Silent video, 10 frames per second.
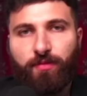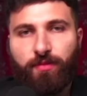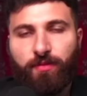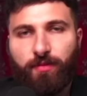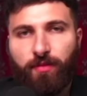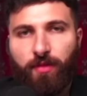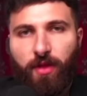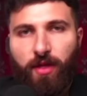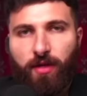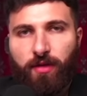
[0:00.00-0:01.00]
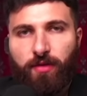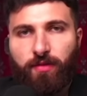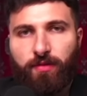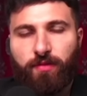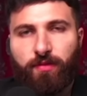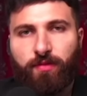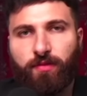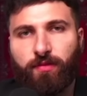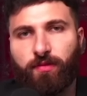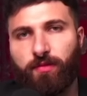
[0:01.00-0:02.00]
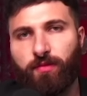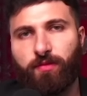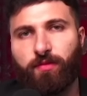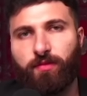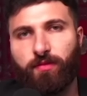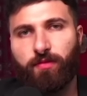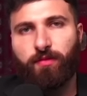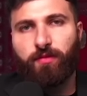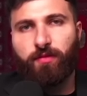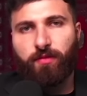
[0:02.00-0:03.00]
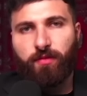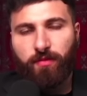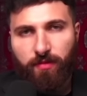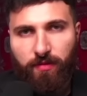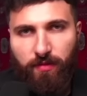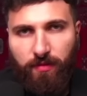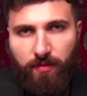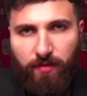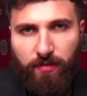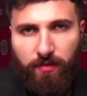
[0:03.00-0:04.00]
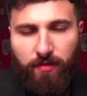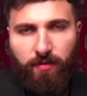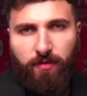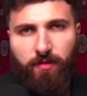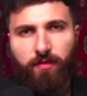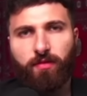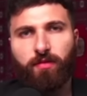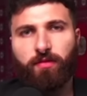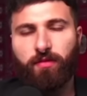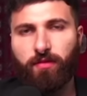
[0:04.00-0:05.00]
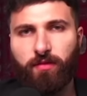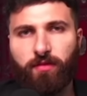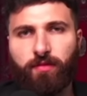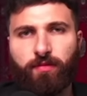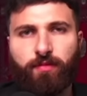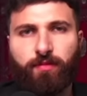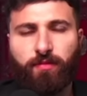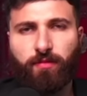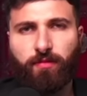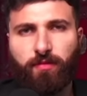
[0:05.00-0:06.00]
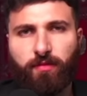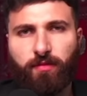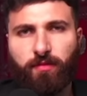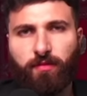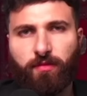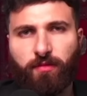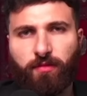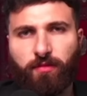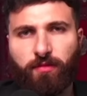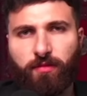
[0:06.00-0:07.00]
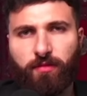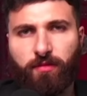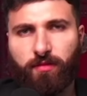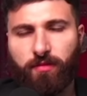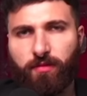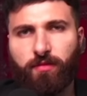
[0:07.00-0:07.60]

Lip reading: This person isn't speaking.